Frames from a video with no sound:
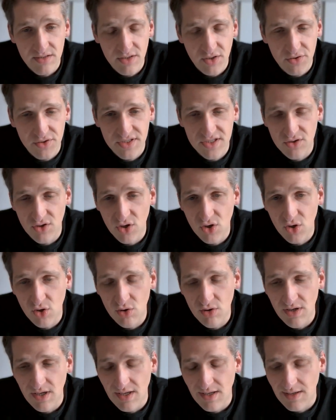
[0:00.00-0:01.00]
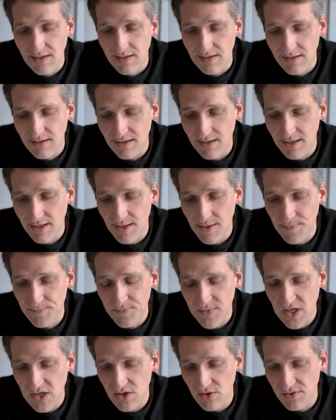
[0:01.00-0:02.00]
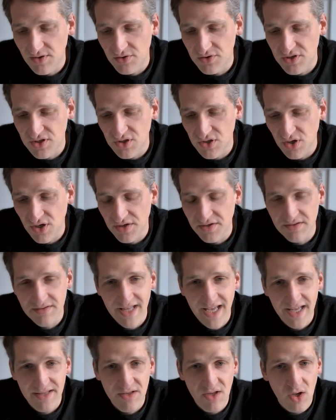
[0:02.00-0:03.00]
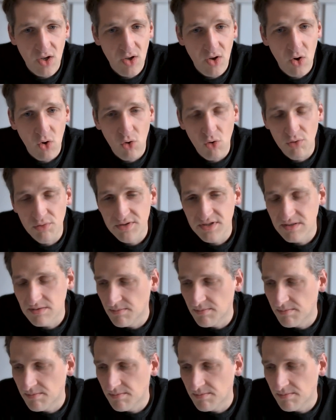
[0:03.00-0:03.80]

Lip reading: There is no, there's not that bunch